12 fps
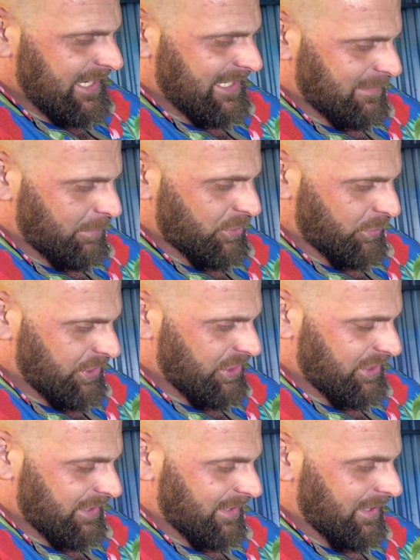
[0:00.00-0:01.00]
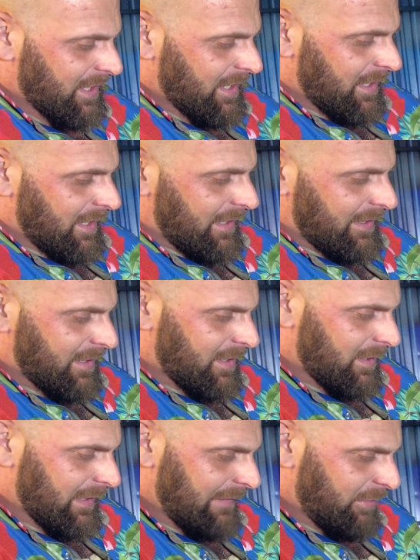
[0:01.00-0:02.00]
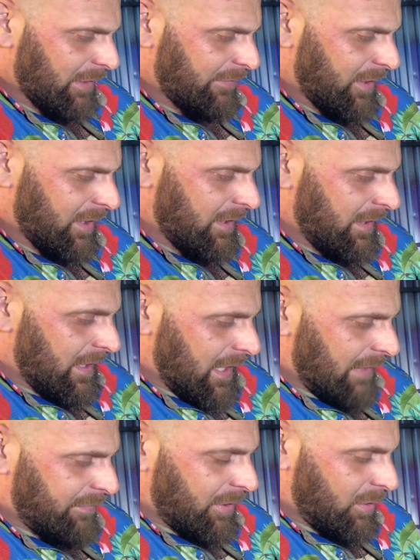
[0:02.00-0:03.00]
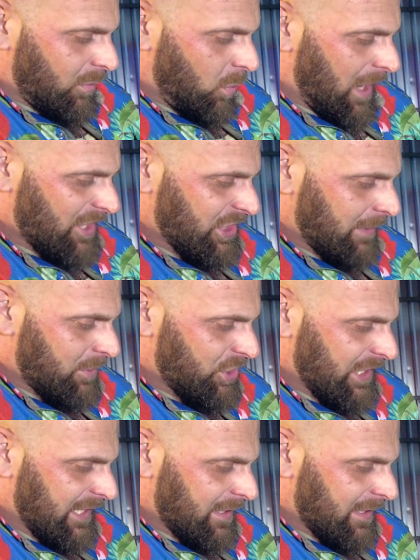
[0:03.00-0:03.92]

decibels, which is the level of a washing machine.